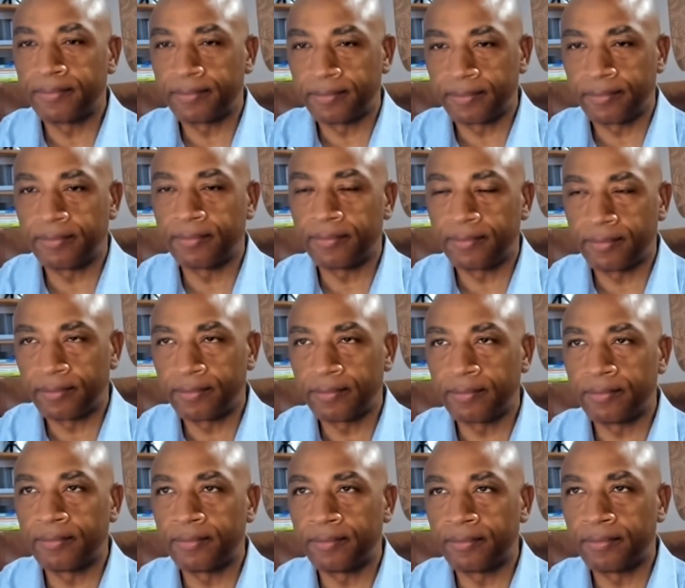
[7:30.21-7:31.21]

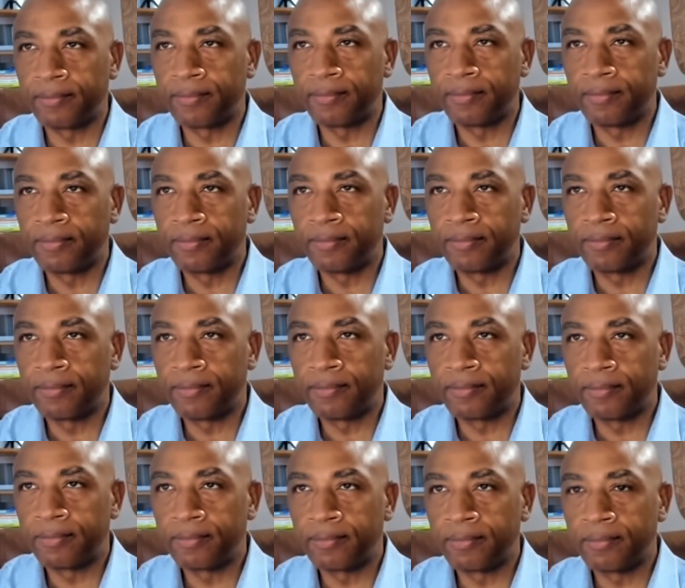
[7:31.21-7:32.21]

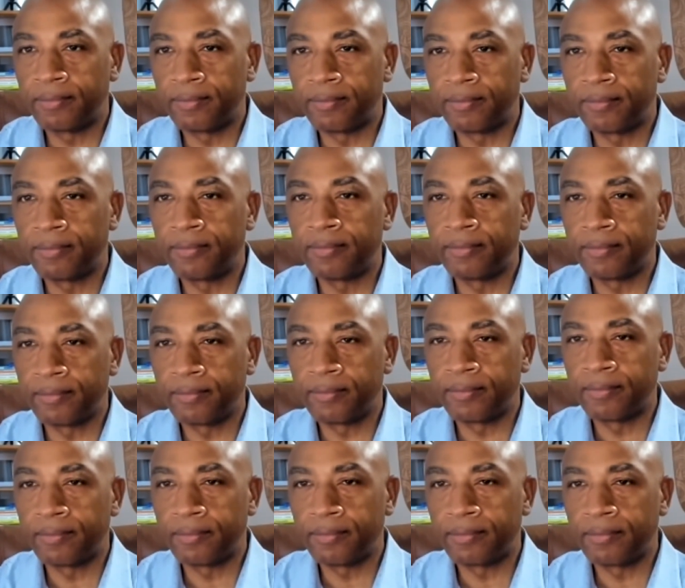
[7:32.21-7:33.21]

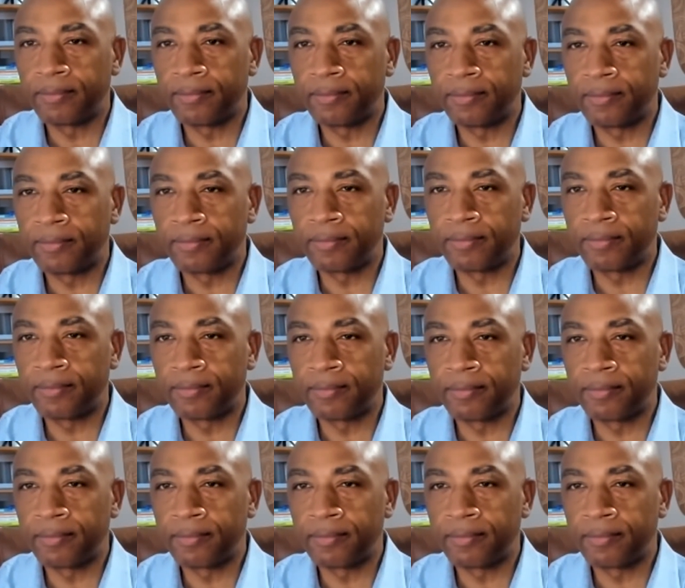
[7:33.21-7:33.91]
The person shown says nothing.